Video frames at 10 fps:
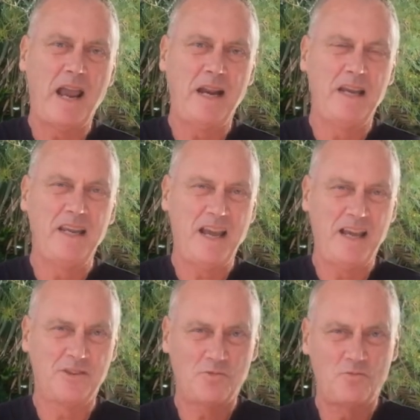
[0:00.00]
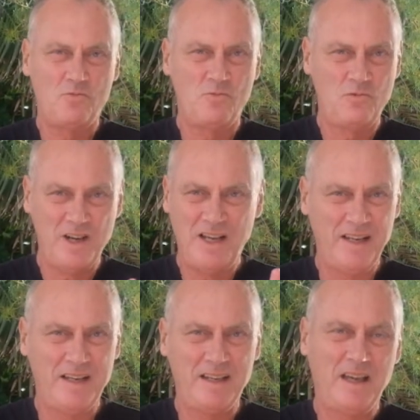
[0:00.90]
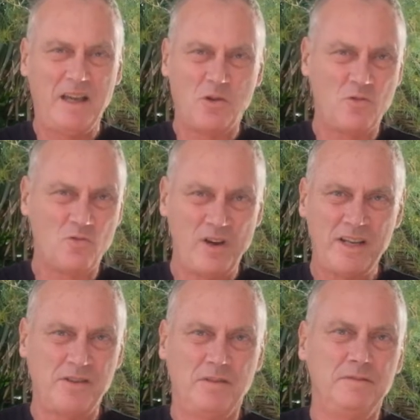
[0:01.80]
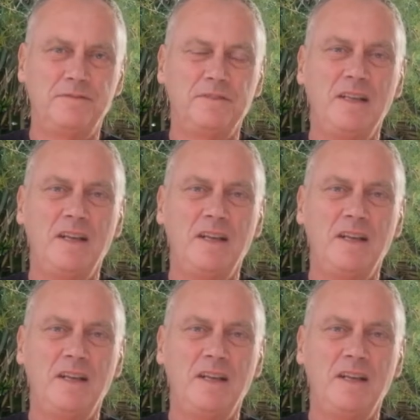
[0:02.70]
and he has really aggressive,